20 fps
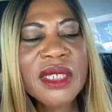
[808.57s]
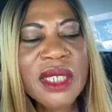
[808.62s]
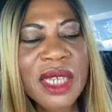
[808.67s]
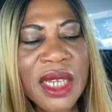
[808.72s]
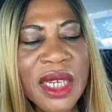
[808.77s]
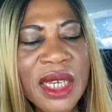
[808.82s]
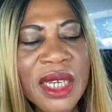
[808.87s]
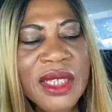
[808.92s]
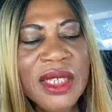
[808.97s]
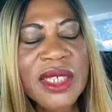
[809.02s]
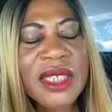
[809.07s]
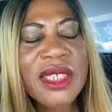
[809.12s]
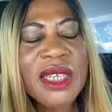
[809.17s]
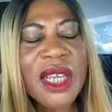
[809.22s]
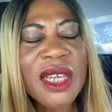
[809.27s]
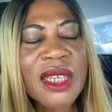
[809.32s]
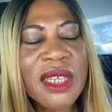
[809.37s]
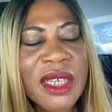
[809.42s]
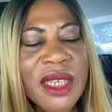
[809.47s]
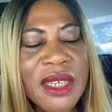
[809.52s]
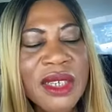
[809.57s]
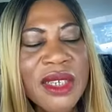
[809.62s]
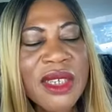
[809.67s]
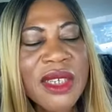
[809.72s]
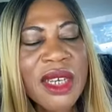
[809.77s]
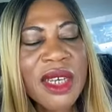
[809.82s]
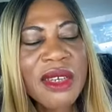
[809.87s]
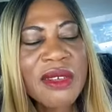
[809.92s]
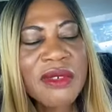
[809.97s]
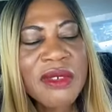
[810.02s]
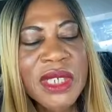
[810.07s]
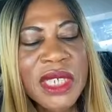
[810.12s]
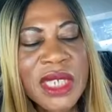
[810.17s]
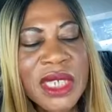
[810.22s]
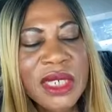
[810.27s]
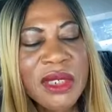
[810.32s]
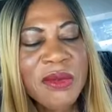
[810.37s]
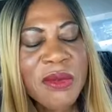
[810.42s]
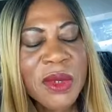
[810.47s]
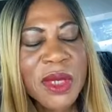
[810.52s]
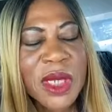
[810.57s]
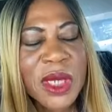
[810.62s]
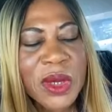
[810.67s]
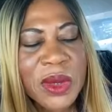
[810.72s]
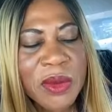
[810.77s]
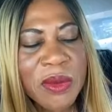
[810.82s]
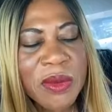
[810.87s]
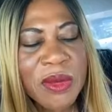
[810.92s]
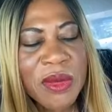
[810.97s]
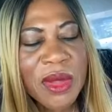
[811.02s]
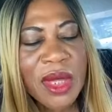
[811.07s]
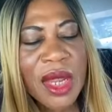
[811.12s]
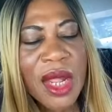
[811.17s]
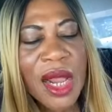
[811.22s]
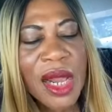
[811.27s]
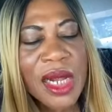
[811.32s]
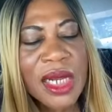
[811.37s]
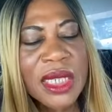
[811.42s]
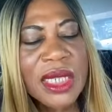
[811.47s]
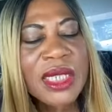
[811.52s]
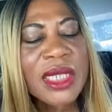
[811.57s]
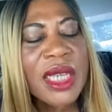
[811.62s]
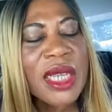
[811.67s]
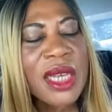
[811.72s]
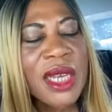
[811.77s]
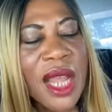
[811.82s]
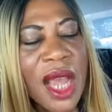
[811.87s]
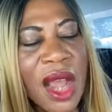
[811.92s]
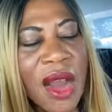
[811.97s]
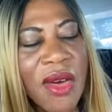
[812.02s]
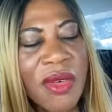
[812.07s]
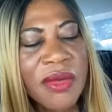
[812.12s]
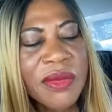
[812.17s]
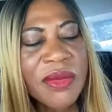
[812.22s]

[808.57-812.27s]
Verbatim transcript: 18 and 19, I read it for you. He said, Now,